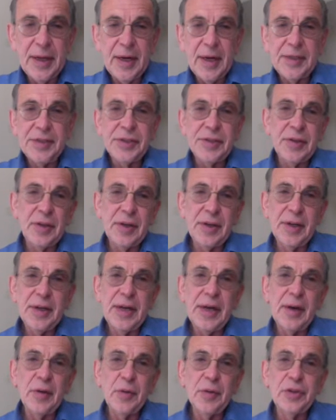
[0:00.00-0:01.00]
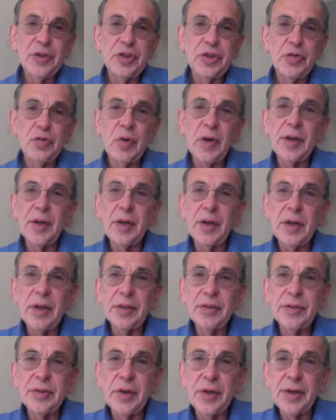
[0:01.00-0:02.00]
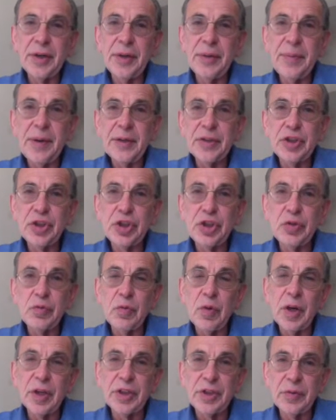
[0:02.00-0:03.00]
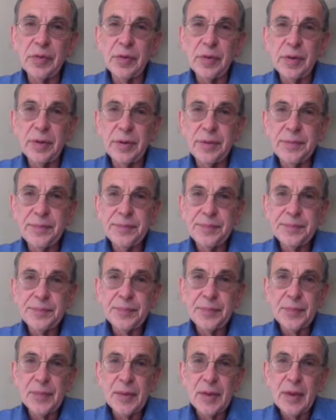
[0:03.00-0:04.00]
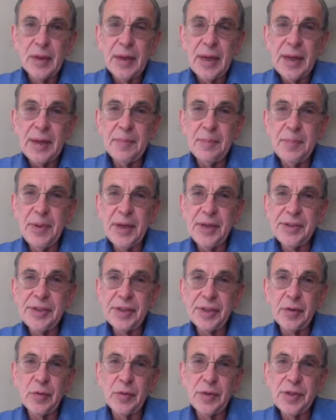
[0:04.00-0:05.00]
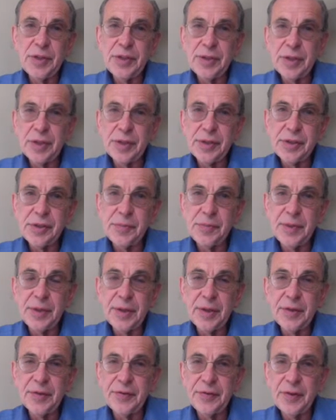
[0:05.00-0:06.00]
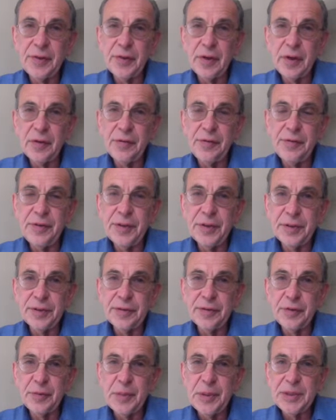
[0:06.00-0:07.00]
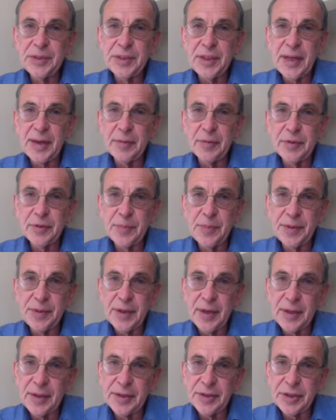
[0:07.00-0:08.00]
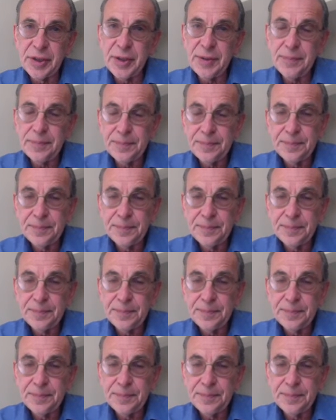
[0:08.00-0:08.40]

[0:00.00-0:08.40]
I started out with talking about structural and basic research because in our field of speech-language pathology,